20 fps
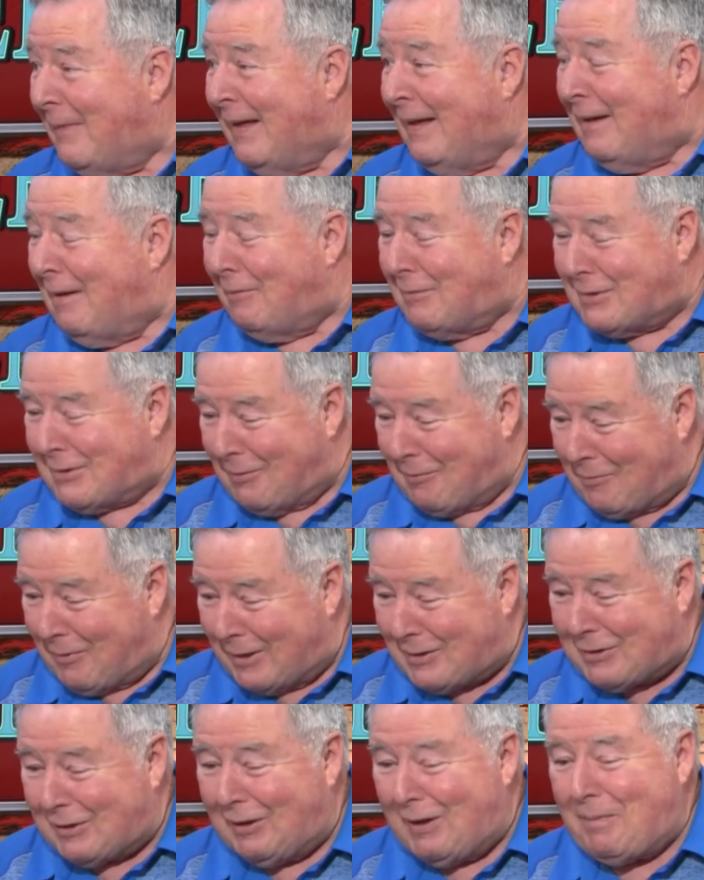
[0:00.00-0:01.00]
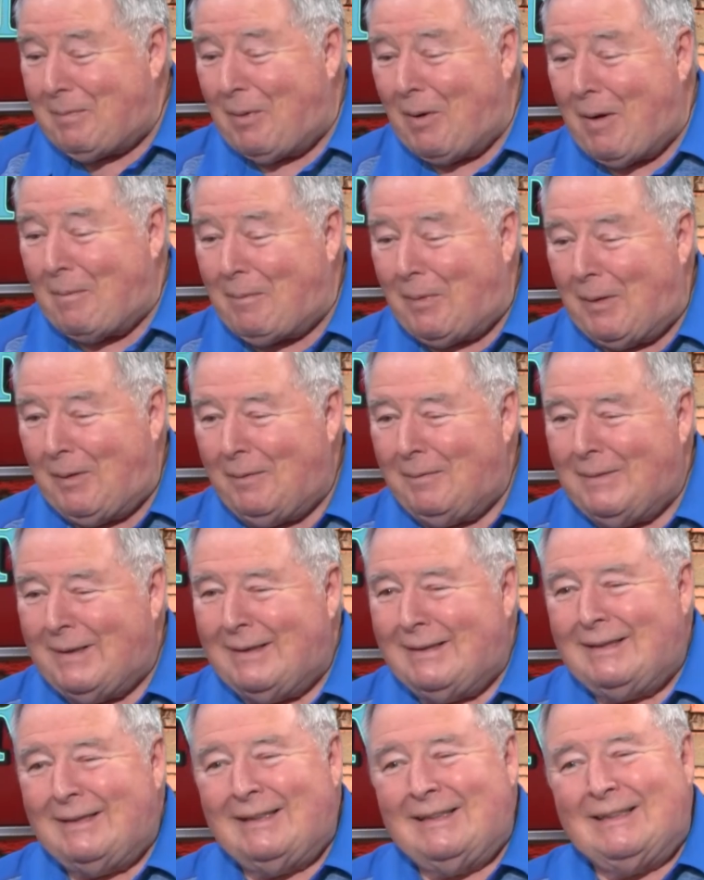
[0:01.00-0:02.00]
It was originally purple.
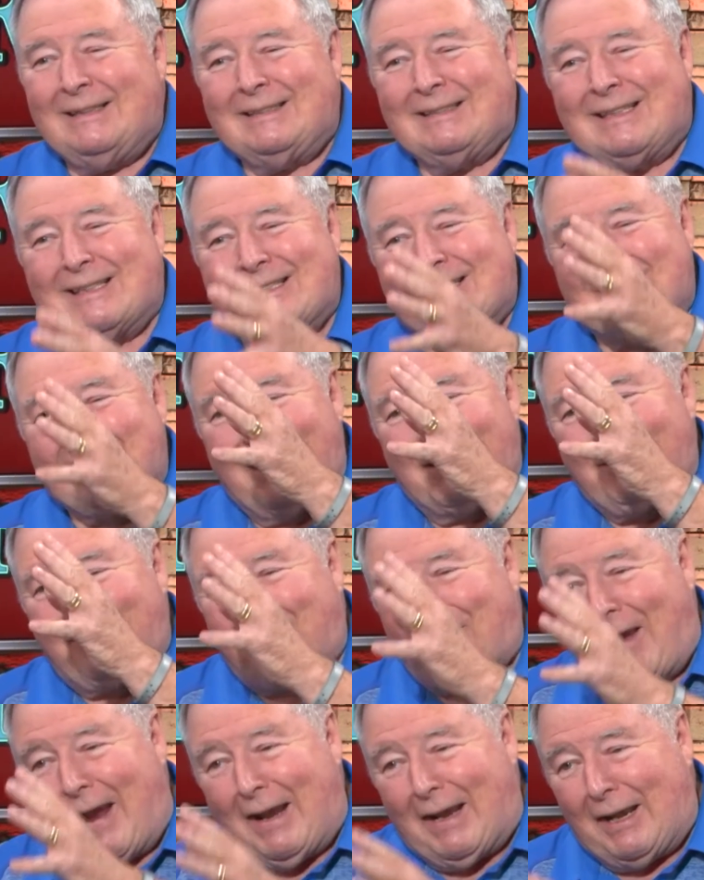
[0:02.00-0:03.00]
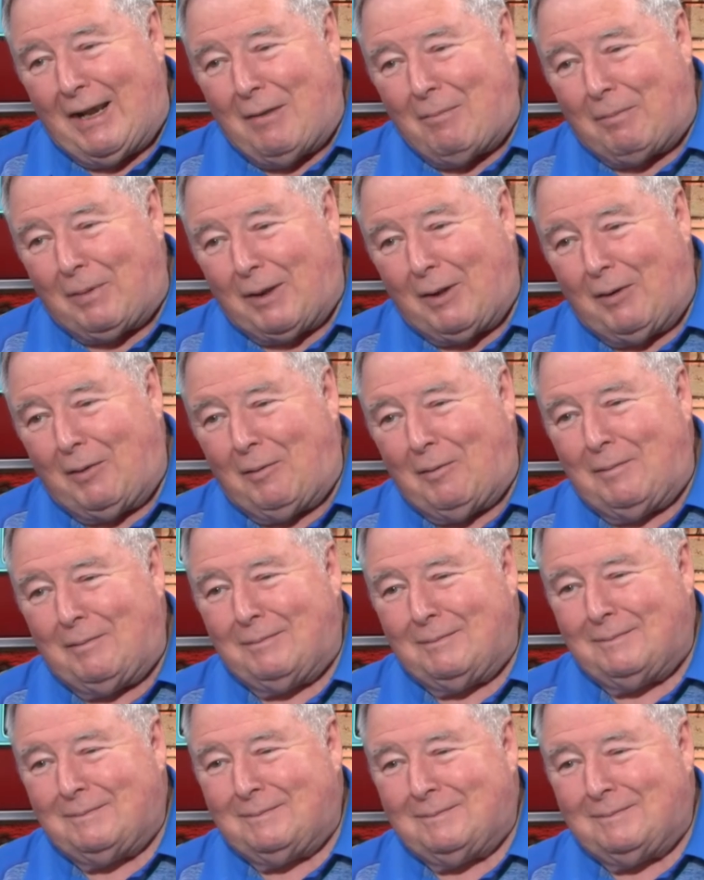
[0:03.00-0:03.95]
The sun faded it blue.